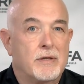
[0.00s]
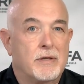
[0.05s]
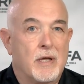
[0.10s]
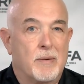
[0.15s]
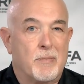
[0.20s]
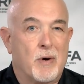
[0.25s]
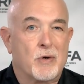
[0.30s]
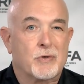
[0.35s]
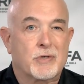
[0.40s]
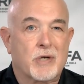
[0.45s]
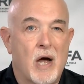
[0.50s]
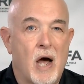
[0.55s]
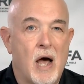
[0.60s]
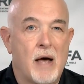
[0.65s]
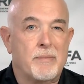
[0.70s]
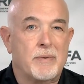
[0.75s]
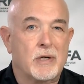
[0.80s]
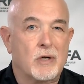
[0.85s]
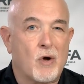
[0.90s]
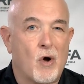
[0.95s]
The most
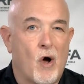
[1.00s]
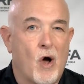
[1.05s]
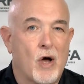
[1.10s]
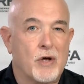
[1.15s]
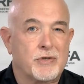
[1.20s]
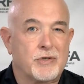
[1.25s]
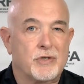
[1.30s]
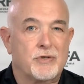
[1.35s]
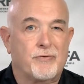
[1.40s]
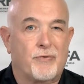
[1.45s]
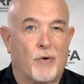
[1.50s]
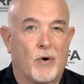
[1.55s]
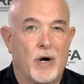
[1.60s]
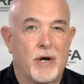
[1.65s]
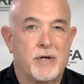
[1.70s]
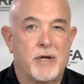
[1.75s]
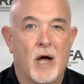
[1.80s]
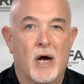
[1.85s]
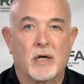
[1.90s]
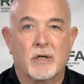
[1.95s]
common causes for
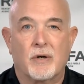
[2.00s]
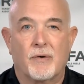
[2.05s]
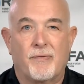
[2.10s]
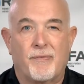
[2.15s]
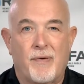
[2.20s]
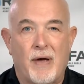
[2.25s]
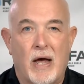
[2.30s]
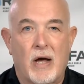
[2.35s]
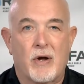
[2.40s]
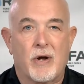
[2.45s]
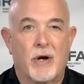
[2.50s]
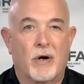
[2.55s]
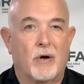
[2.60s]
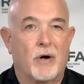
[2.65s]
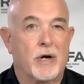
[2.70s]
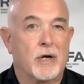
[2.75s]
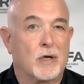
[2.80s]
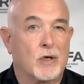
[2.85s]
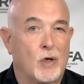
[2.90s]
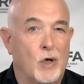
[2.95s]
eductor
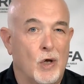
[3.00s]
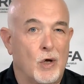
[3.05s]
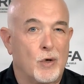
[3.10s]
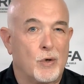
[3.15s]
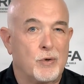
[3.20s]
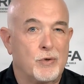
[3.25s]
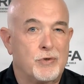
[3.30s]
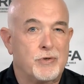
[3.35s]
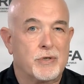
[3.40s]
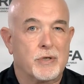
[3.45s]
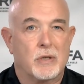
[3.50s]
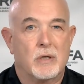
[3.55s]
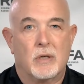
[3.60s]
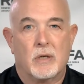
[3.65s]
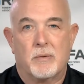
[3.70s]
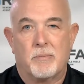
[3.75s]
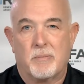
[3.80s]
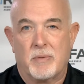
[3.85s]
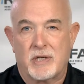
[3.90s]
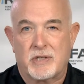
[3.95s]
failure includes
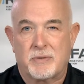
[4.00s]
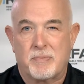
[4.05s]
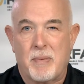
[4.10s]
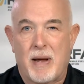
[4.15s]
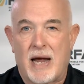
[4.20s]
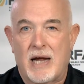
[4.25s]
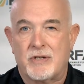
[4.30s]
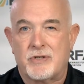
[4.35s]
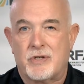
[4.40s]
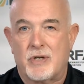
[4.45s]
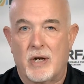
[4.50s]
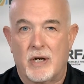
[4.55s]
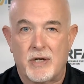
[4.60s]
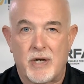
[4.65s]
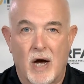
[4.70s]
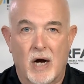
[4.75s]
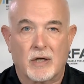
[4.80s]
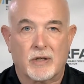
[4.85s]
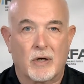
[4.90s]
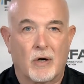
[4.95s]
mismatched
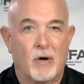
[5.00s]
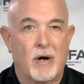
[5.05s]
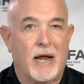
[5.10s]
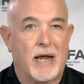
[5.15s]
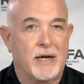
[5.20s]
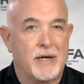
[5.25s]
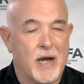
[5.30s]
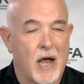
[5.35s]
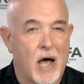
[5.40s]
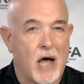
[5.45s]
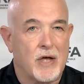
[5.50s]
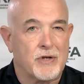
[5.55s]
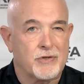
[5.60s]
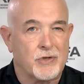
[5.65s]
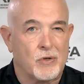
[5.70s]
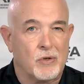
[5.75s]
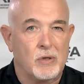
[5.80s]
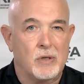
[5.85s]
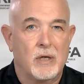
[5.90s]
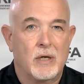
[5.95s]
eductor and
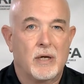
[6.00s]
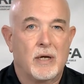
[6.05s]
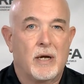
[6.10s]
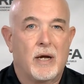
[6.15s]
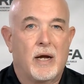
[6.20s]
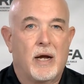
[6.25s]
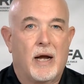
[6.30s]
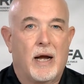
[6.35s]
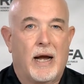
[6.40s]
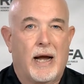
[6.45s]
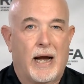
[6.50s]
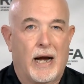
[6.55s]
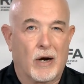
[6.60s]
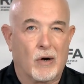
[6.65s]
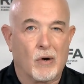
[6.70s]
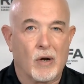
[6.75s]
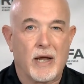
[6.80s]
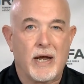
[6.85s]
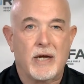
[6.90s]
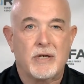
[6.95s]
nozzle,
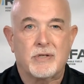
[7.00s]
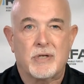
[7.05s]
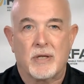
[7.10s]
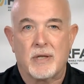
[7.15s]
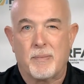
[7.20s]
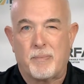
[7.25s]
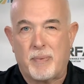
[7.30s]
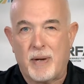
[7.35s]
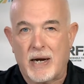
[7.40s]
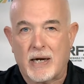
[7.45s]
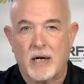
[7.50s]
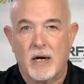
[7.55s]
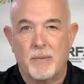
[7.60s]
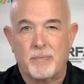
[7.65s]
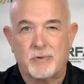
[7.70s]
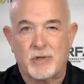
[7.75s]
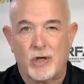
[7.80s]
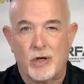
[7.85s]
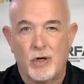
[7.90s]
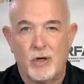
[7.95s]
air leaks in the
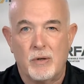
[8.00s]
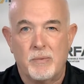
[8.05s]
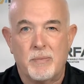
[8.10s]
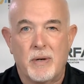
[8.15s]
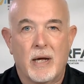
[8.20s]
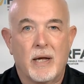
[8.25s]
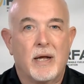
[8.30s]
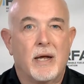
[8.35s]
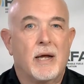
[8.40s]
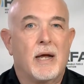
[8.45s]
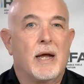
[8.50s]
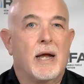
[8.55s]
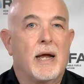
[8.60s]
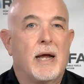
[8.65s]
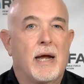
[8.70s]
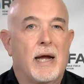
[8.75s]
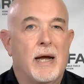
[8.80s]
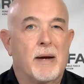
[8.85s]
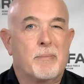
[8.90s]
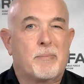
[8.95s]
pickup tube,
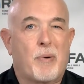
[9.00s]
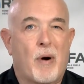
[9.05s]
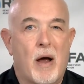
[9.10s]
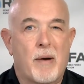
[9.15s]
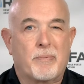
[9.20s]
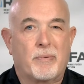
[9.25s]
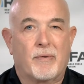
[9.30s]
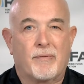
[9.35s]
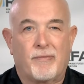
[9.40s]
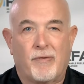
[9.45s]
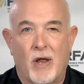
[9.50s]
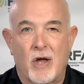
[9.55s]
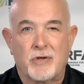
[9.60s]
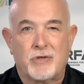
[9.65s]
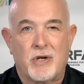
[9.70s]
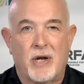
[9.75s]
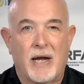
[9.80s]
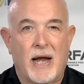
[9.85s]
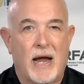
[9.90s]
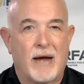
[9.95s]
improper
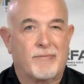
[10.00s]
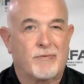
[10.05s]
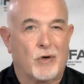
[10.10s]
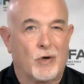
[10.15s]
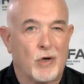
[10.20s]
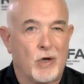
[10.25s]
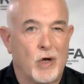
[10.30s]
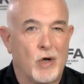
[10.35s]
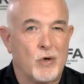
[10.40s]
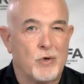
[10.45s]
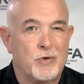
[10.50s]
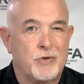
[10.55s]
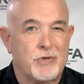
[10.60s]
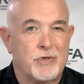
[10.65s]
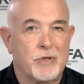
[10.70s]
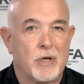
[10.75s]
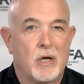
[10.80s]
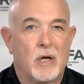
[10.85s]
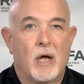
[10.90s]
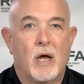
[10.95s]
flushing after
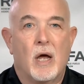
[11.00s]
use,